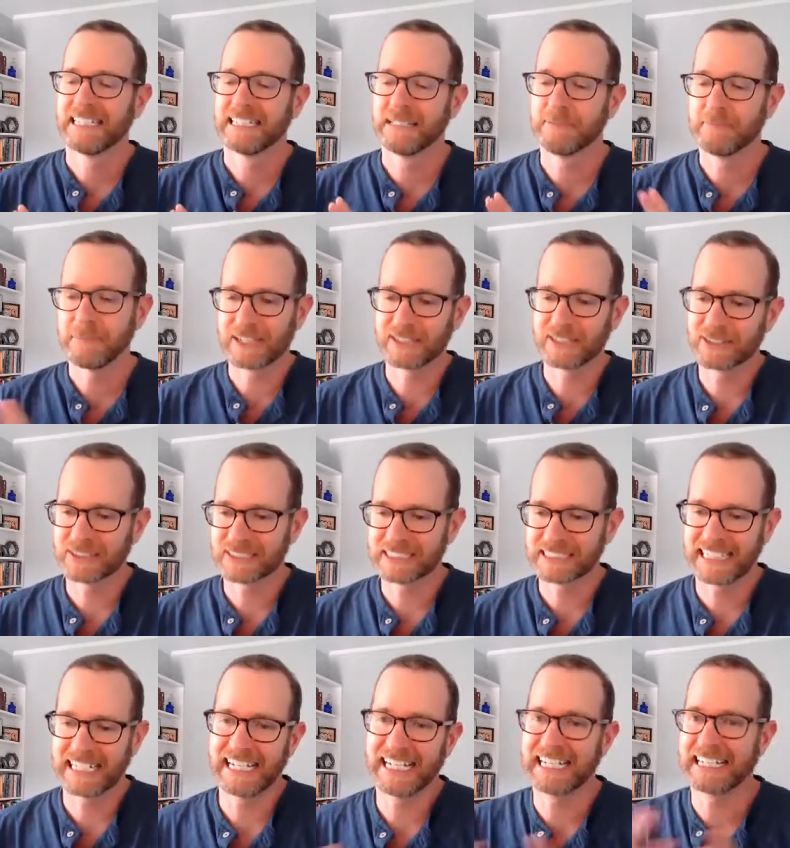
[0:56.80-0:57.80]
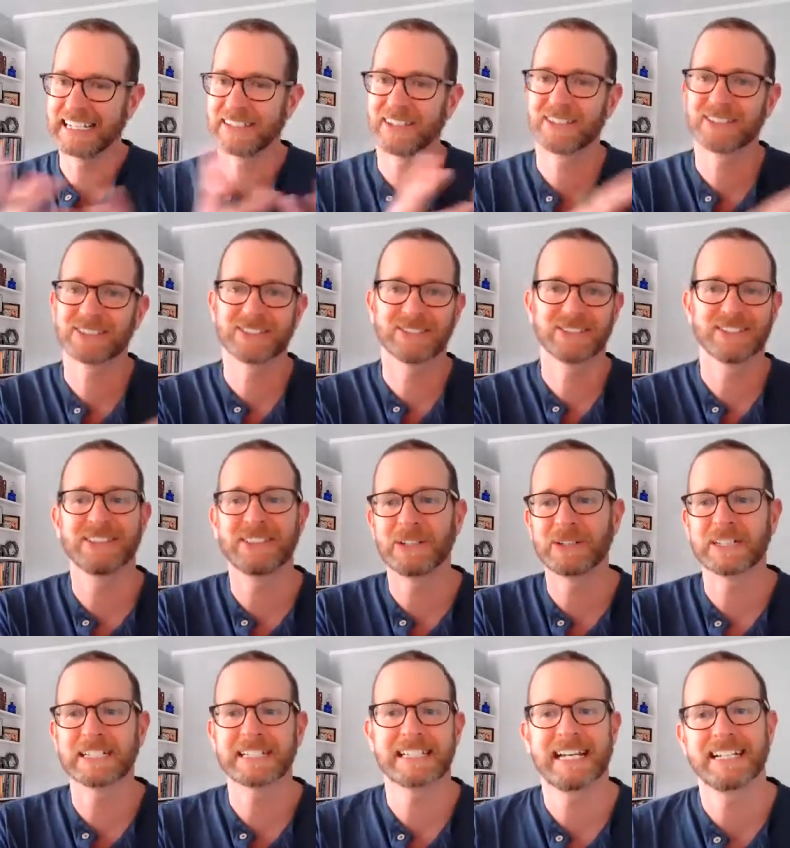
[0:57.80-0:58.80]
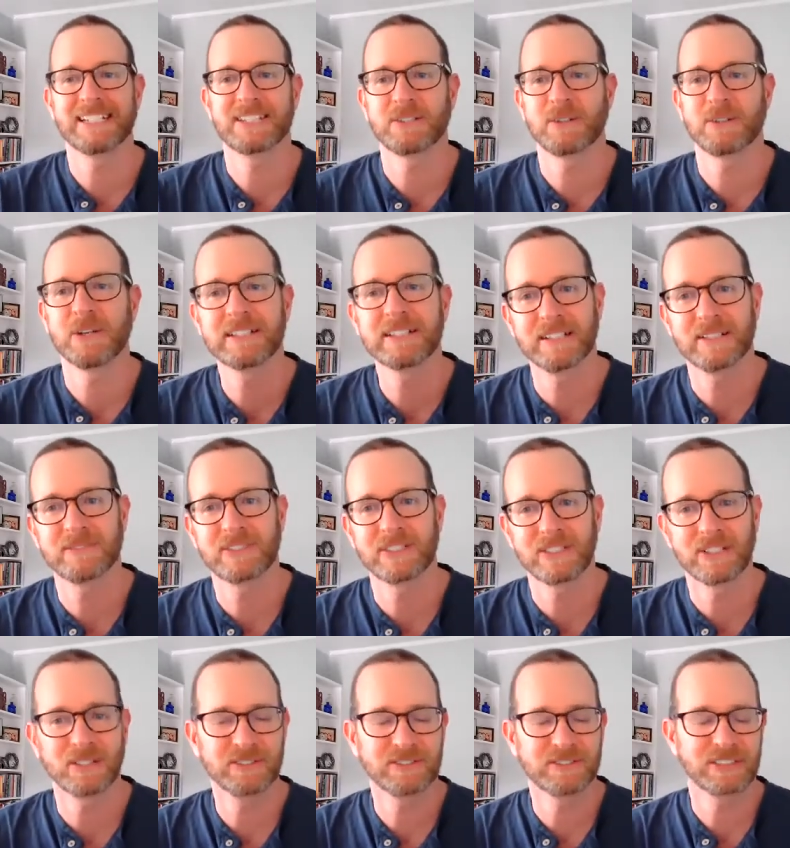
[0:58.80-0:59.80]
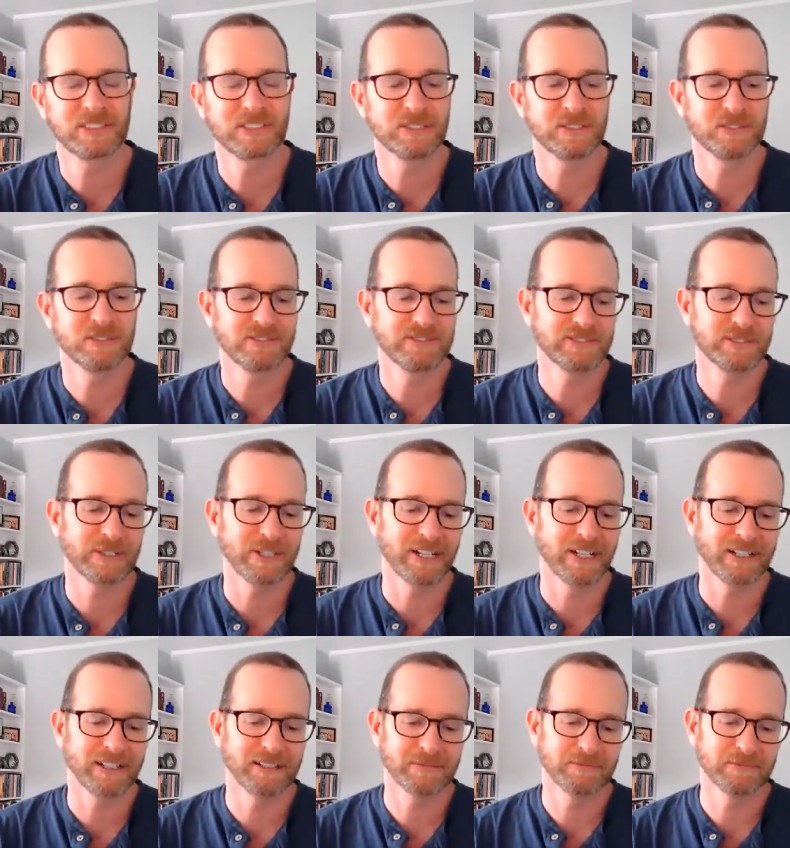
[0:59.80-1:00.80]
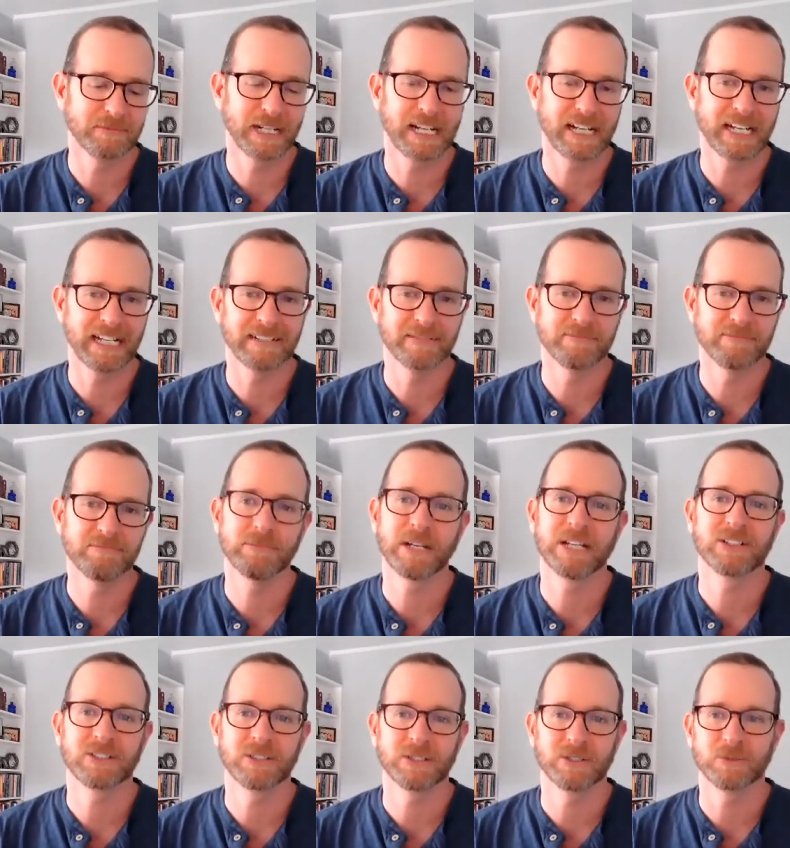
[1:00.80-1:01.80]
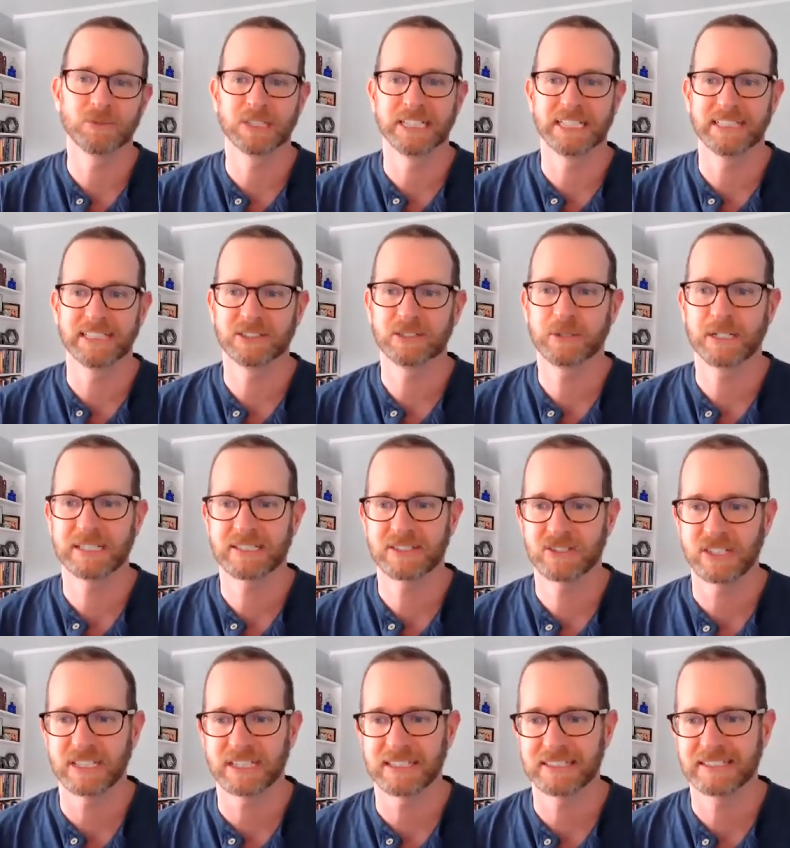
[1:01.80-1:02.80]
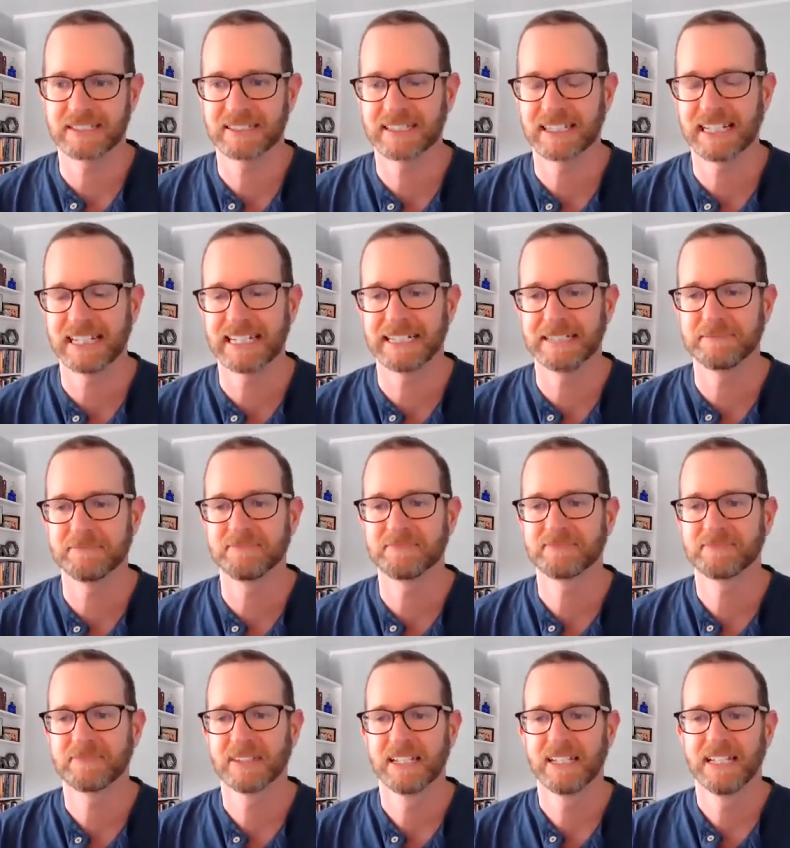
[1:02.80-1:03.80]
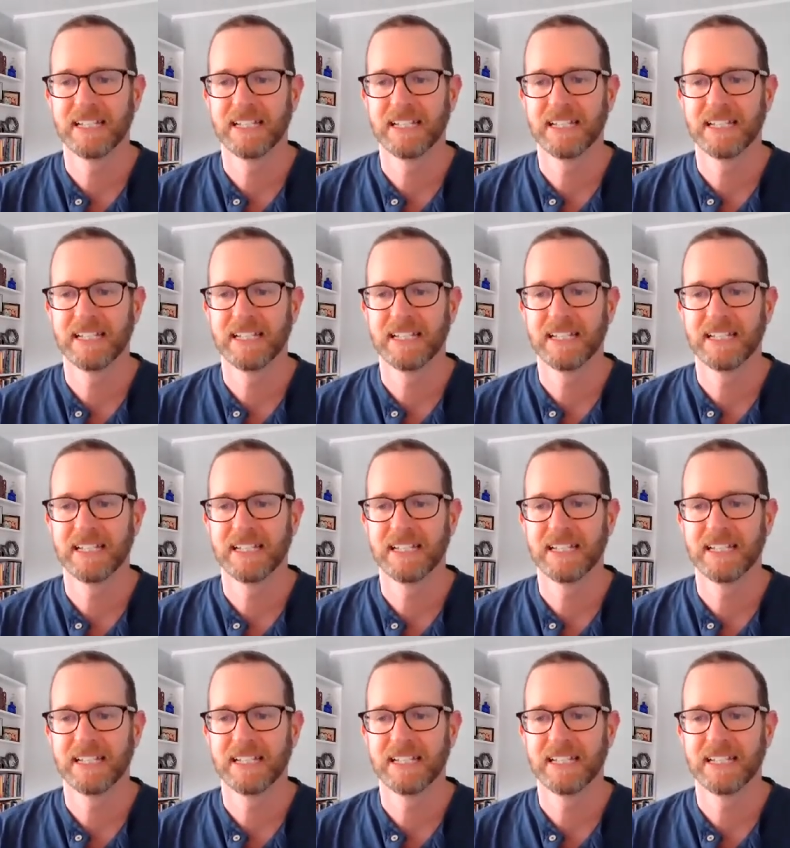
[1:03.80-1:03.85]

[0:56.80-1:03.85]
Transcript: the medical side and also the yoga side. So I always love to go to you for my medical related questions. And